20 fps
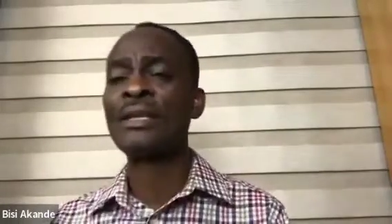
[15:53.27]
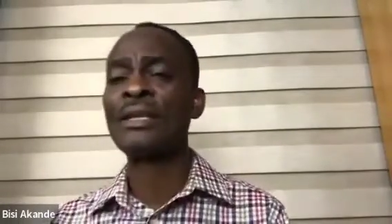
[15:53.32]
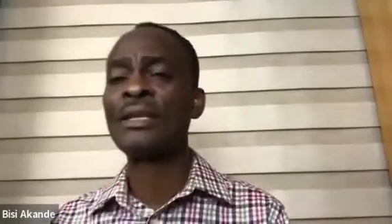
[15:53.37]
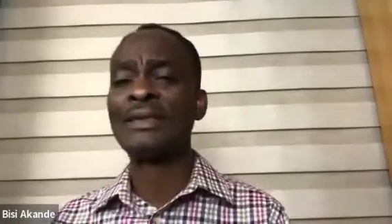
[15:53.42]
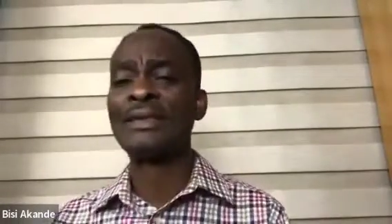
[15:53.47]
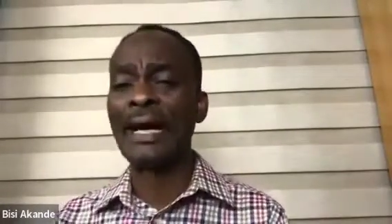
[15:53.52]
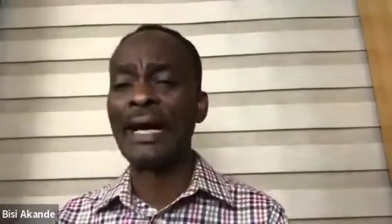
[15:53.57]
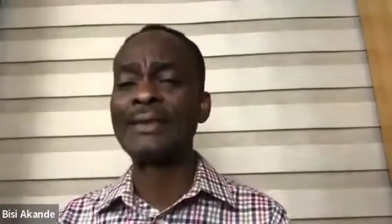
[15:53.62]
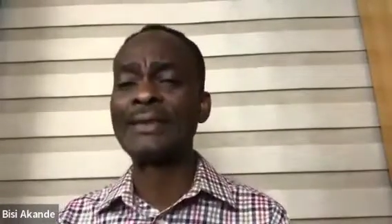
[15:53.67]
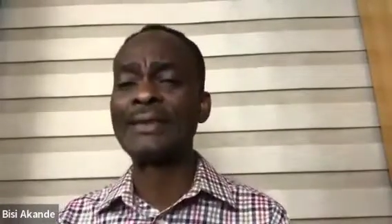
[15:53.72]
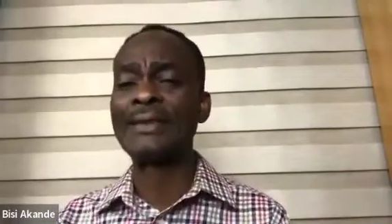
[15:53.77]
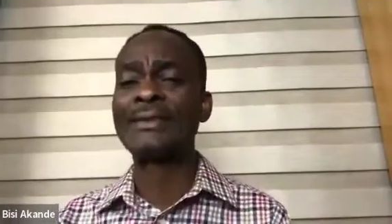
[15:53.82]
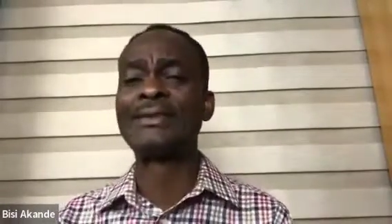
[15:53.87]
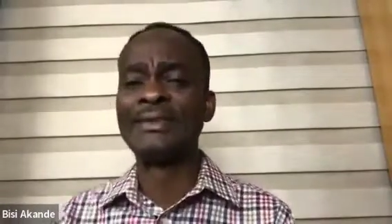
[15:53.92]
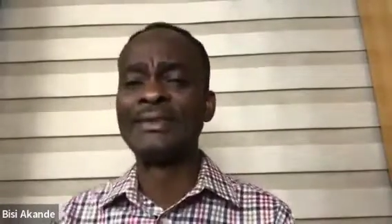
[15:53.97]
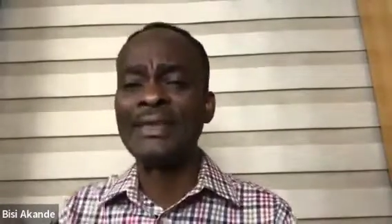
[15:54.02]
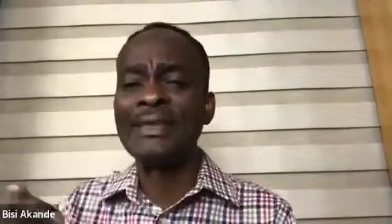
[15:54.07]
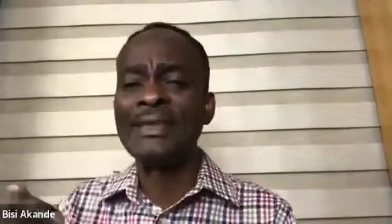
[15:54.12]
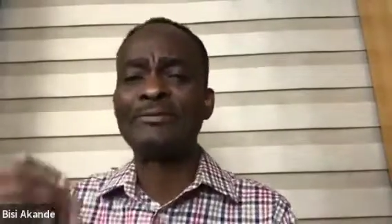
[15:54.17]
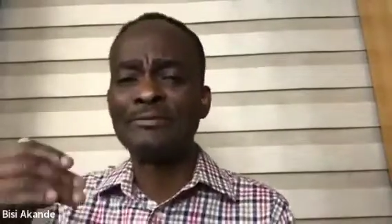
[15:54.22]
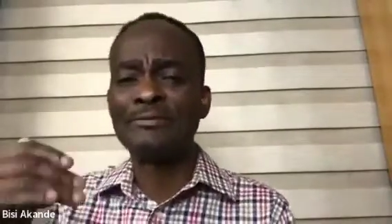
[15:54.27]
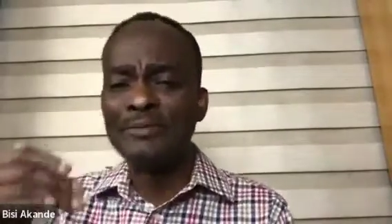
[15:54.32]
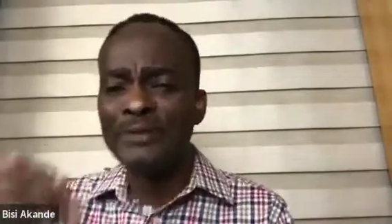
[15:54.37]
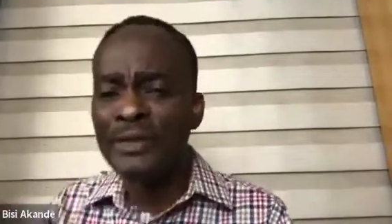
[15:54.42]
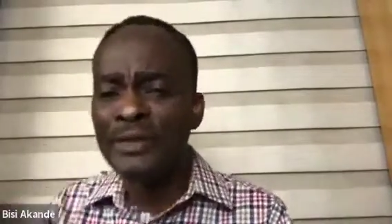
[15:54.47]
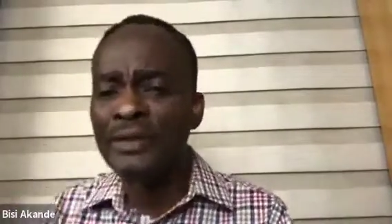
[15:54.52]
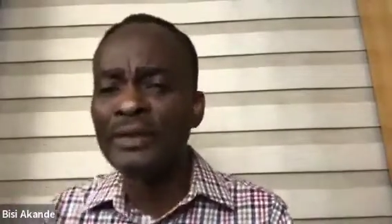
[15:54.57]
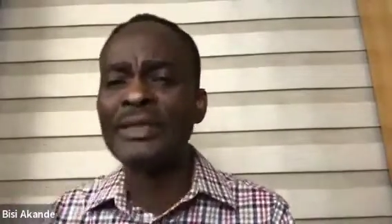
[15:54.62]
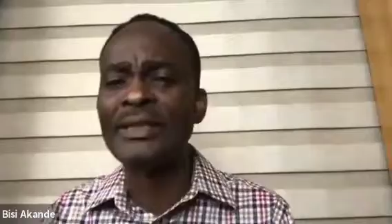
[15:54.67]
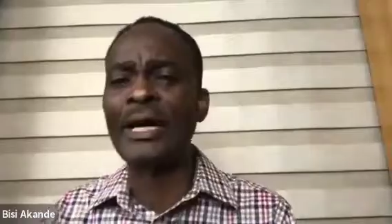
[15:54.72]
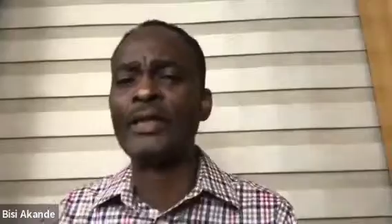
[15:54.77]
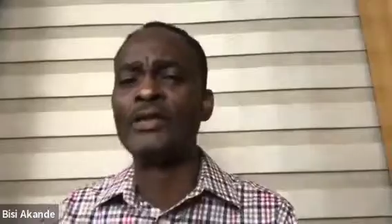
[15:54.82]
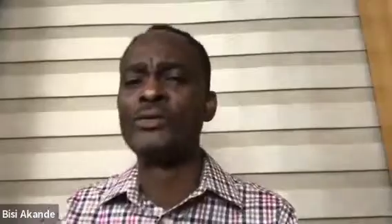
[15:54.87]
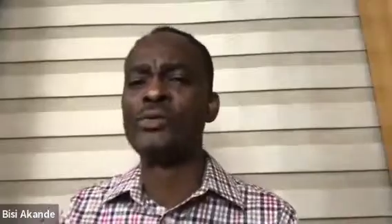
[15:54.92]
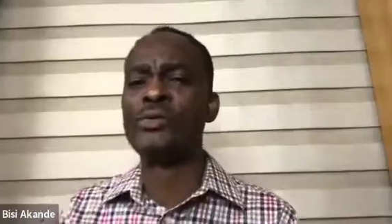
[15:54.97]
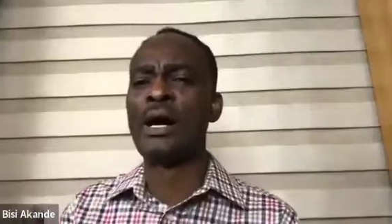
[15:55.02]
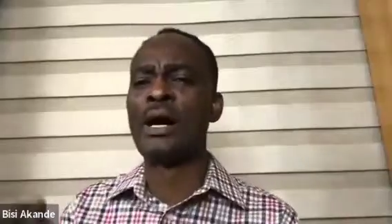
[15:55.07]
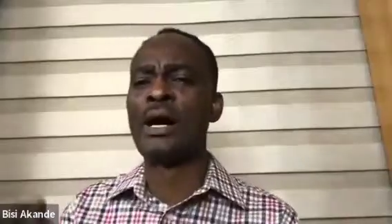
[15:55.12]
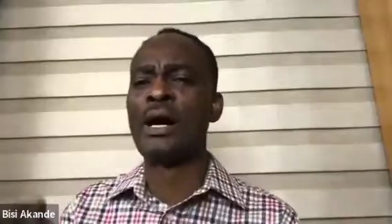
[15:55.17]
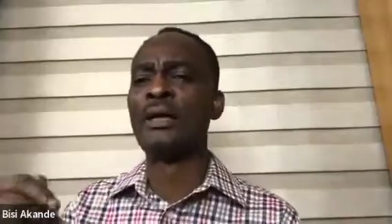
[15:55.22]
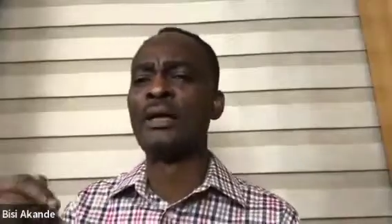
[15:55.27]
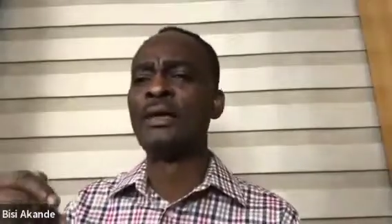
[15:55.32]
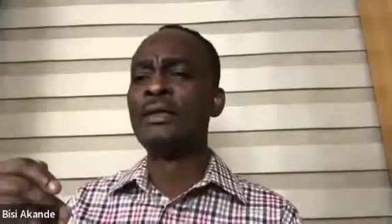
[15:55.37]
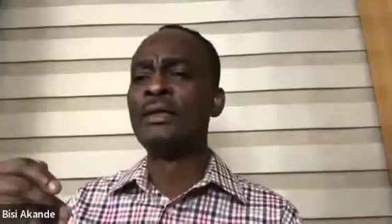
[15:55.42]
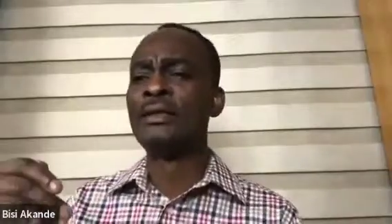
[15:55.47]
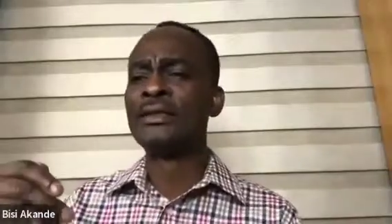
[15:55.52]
that they feel that you are